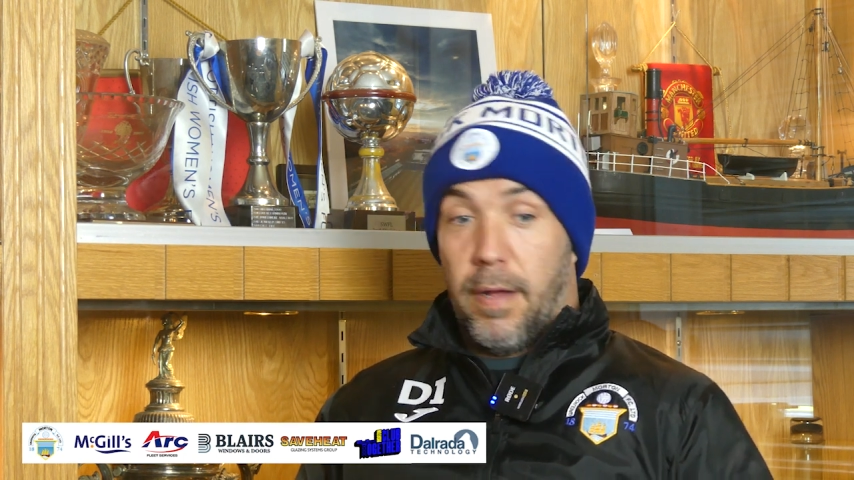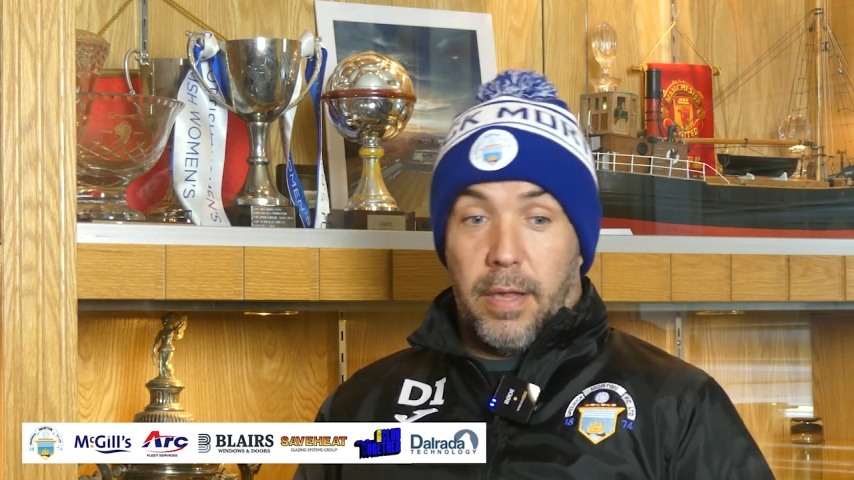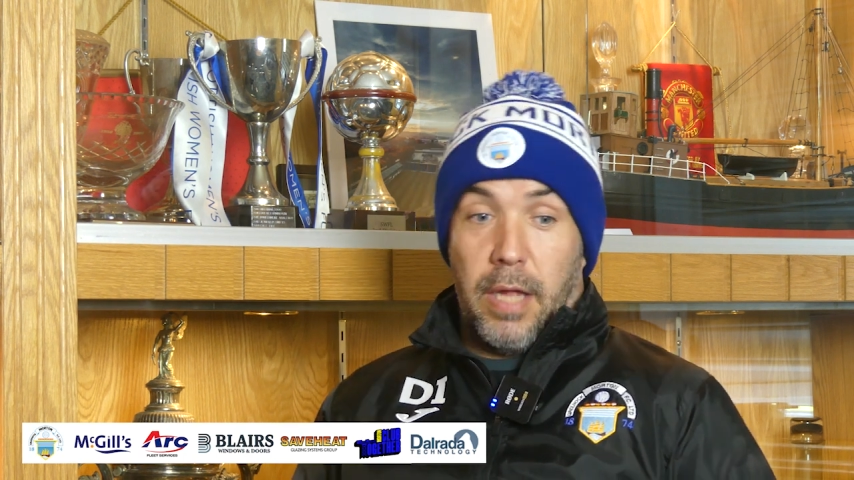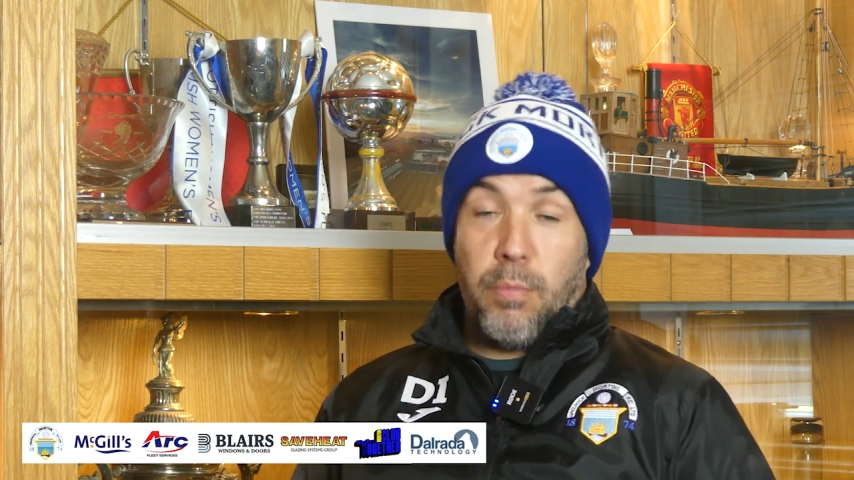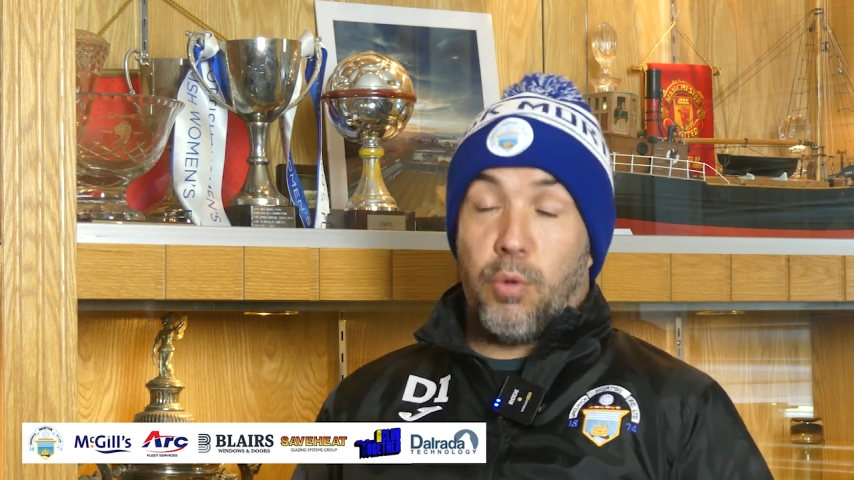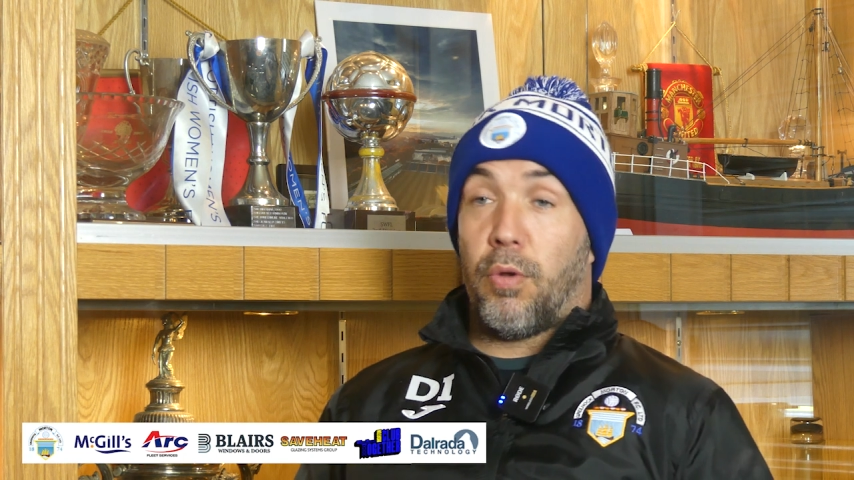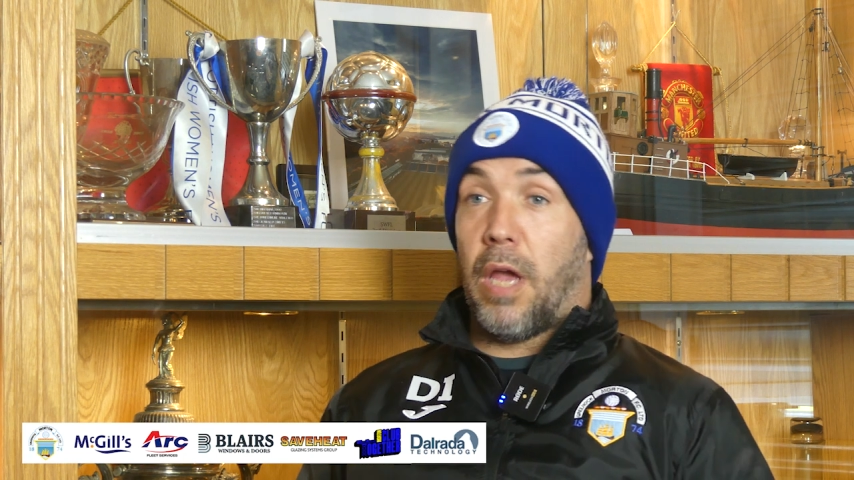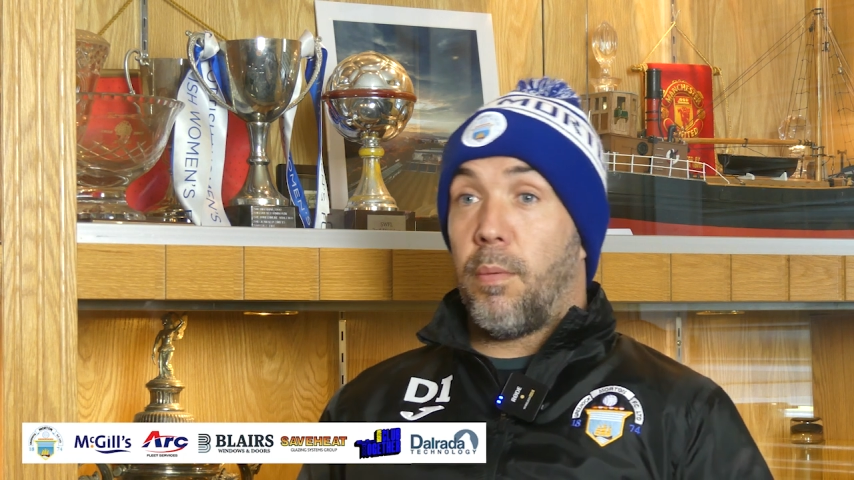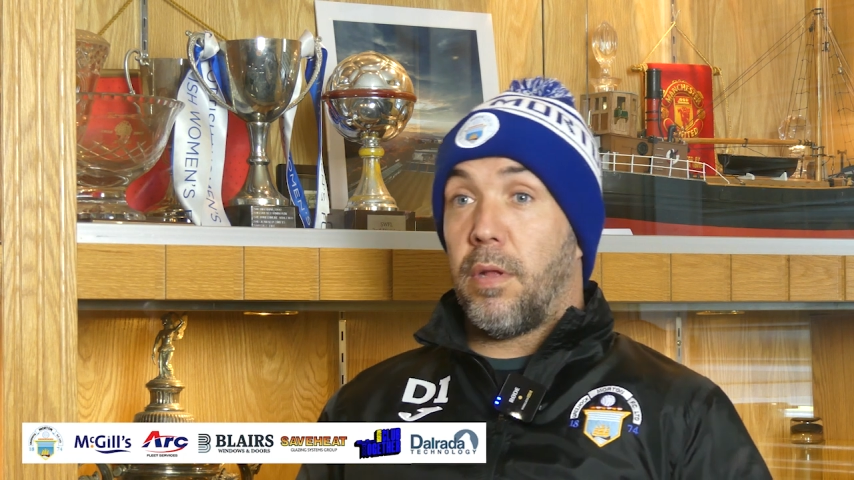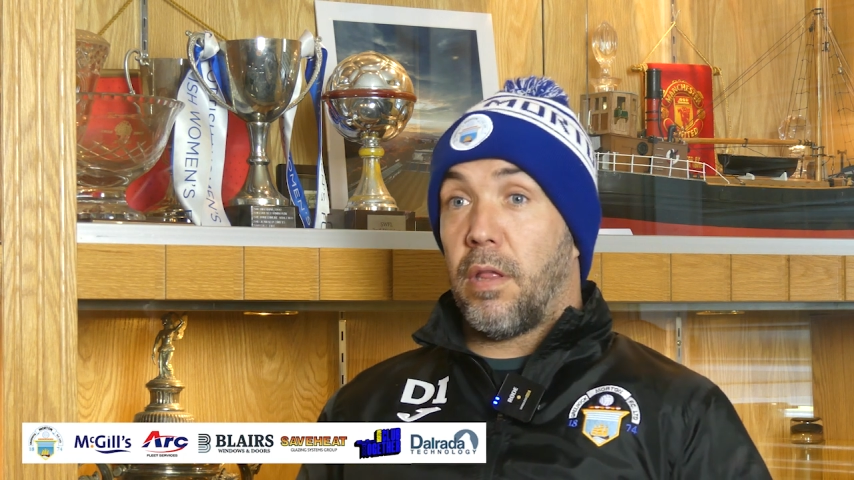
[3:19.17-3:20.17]
at times you don't
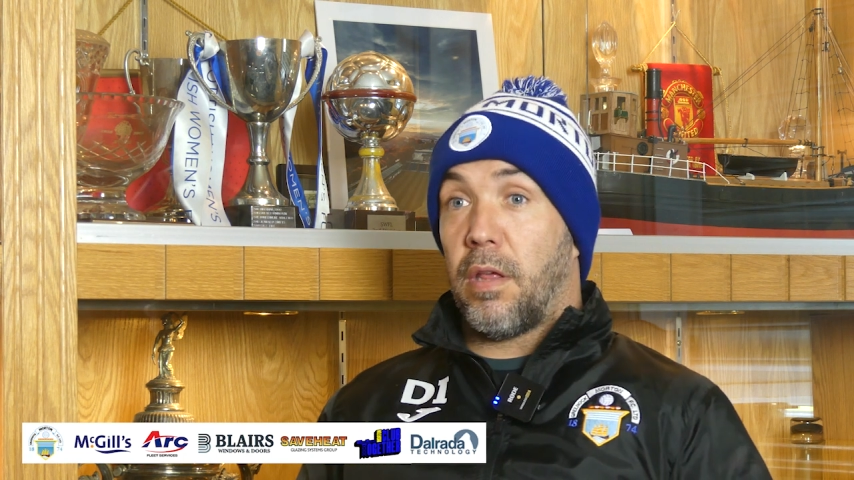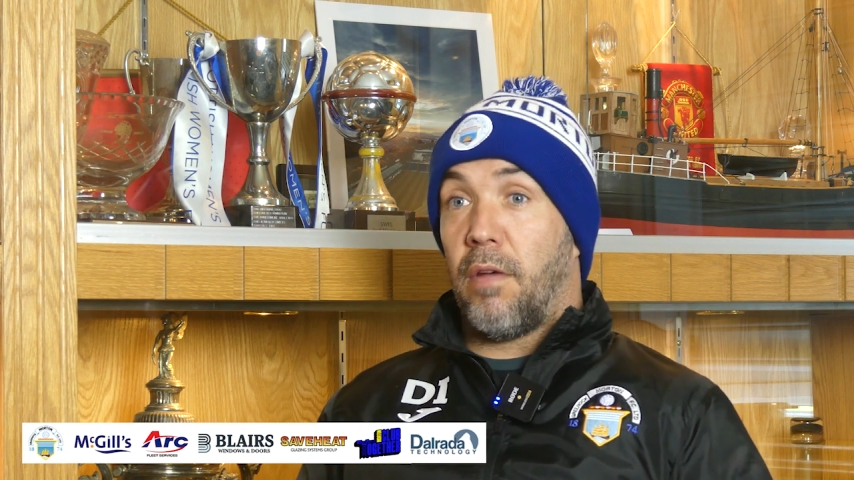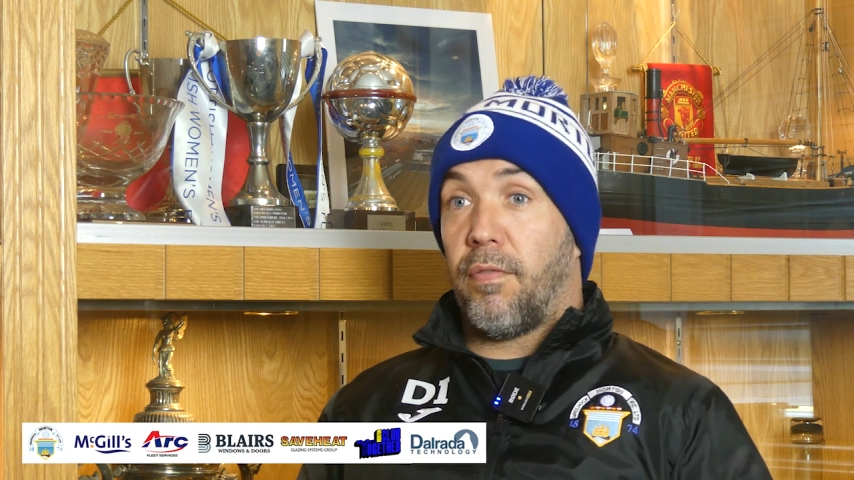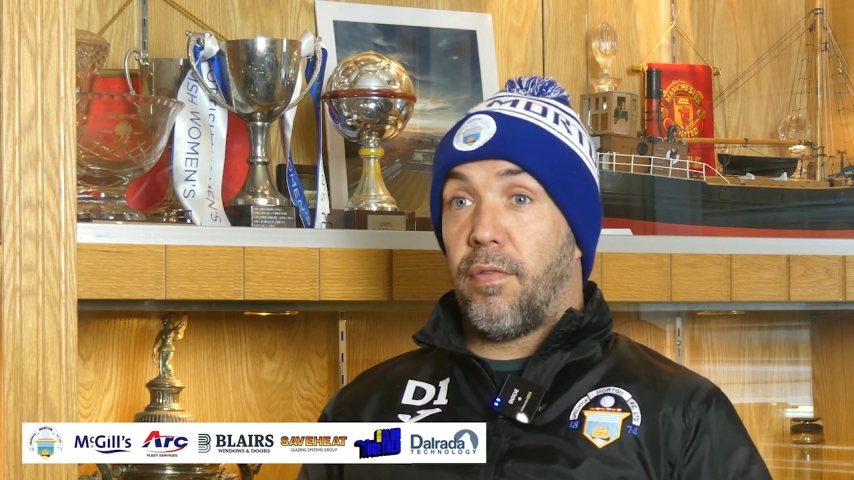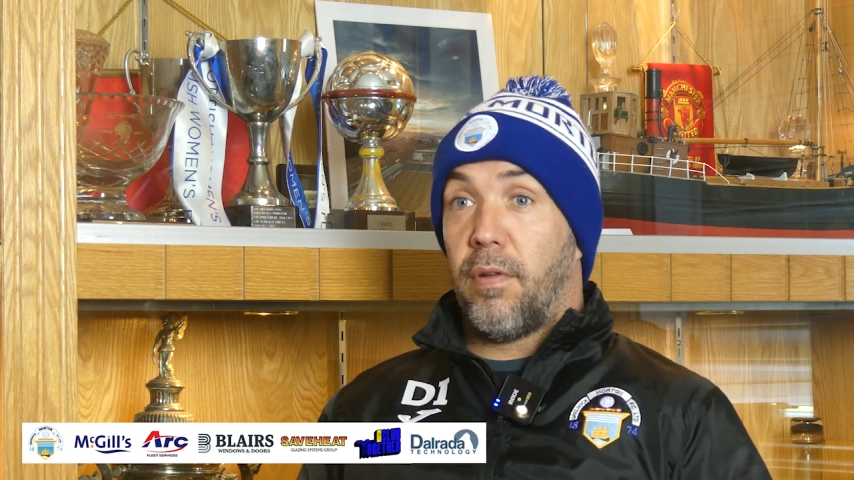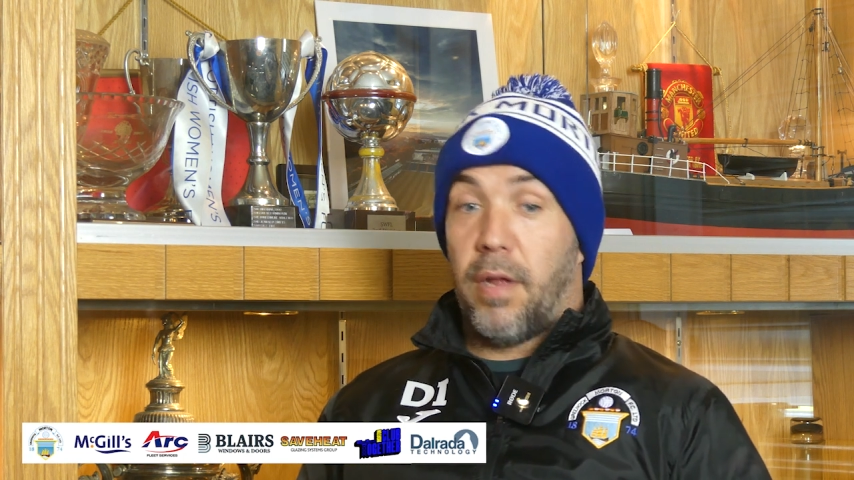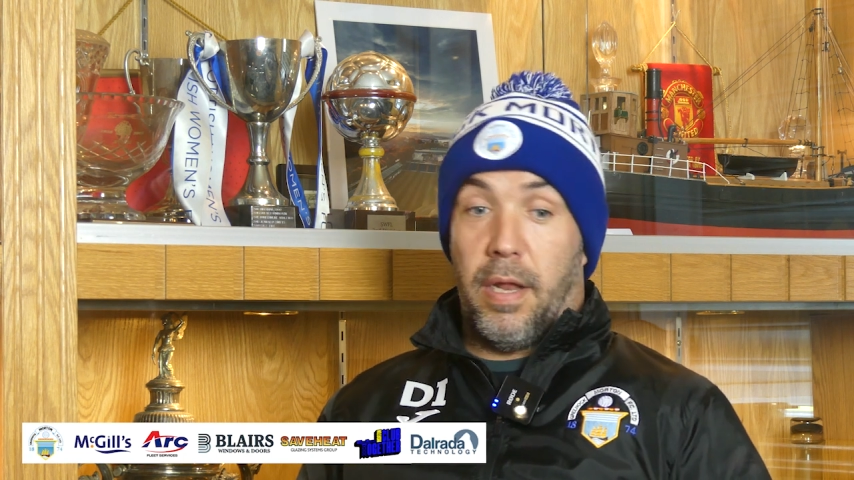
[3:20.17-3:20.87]
get what you deserve,